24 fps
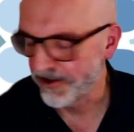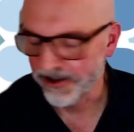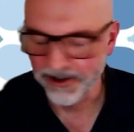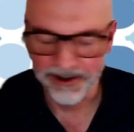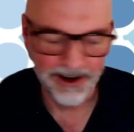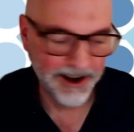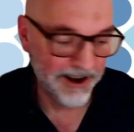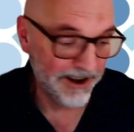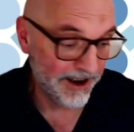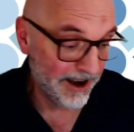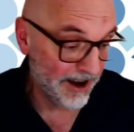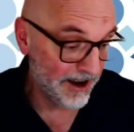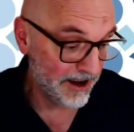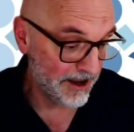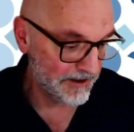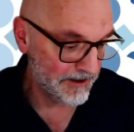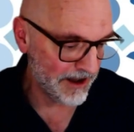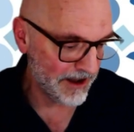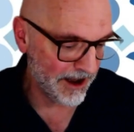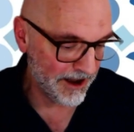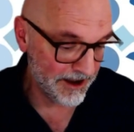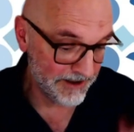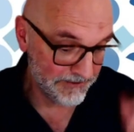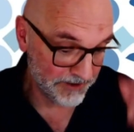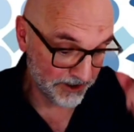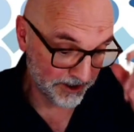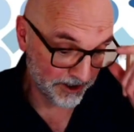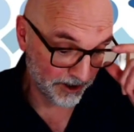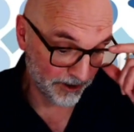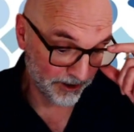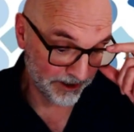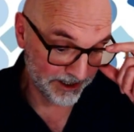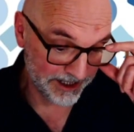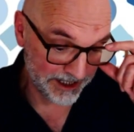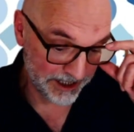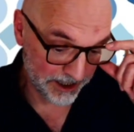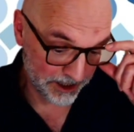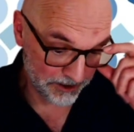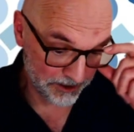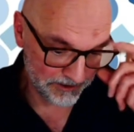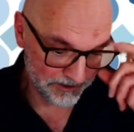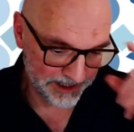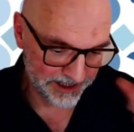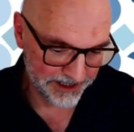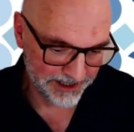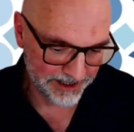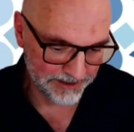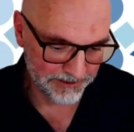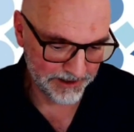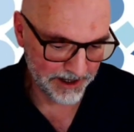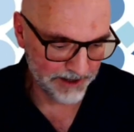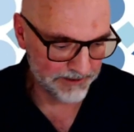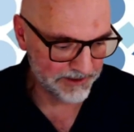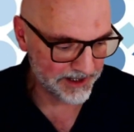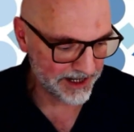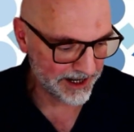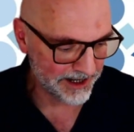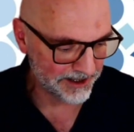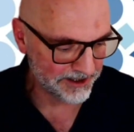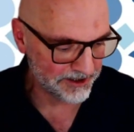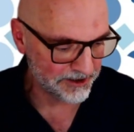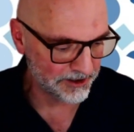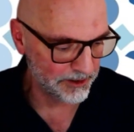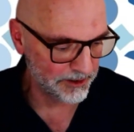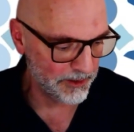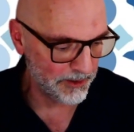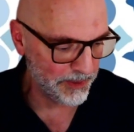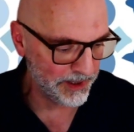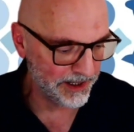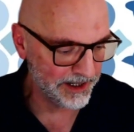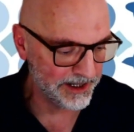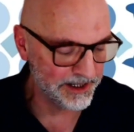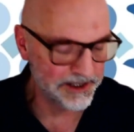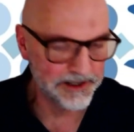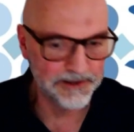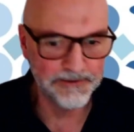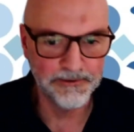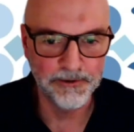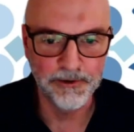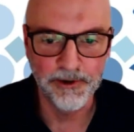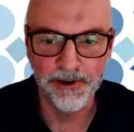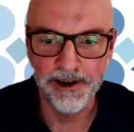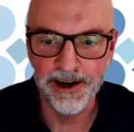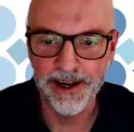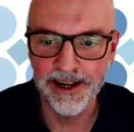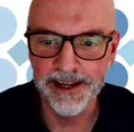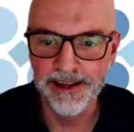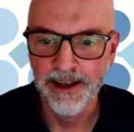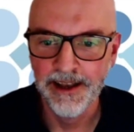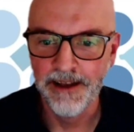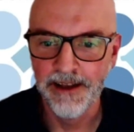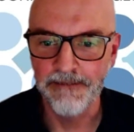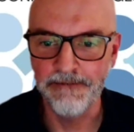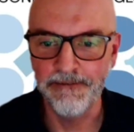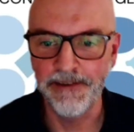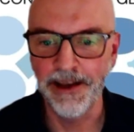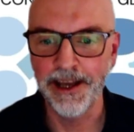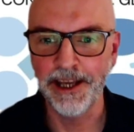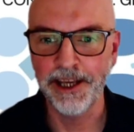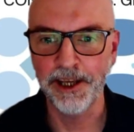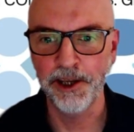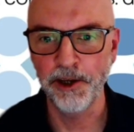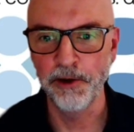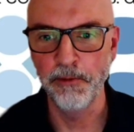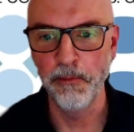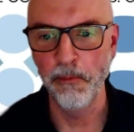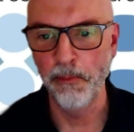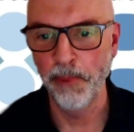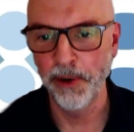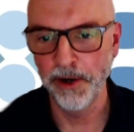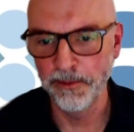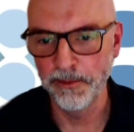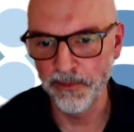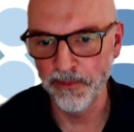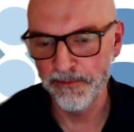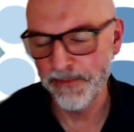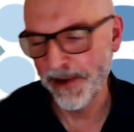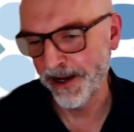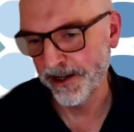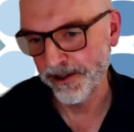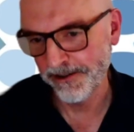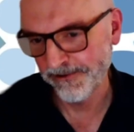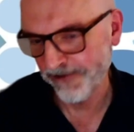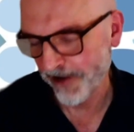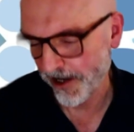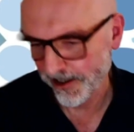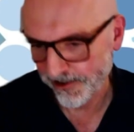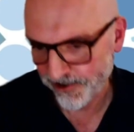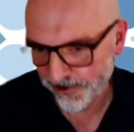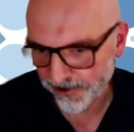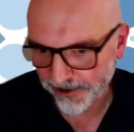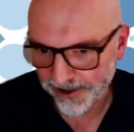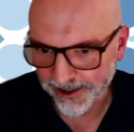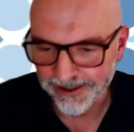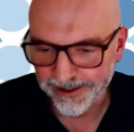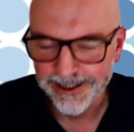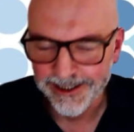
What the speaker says: I have a colleague who did a taxonomy piece for a vacuum pump manufacturer,